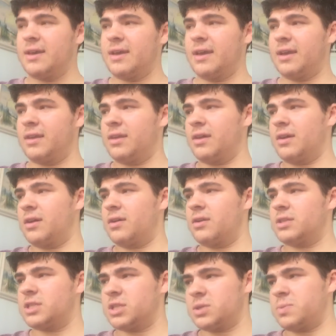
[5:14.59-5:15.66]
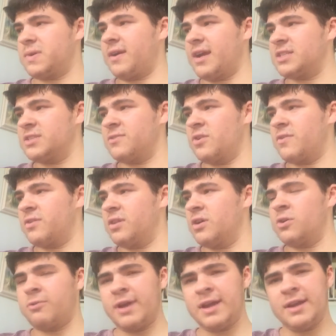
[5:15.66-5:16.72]
and it's just progressive
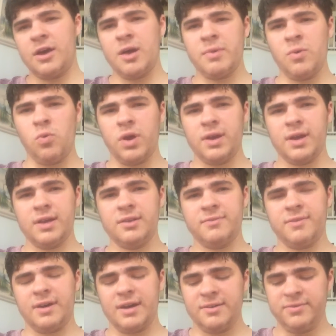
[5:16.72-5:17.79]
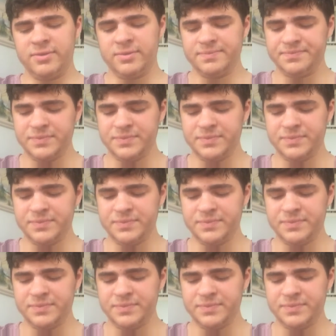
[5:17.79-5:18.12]
overload. Right now I'm at 195.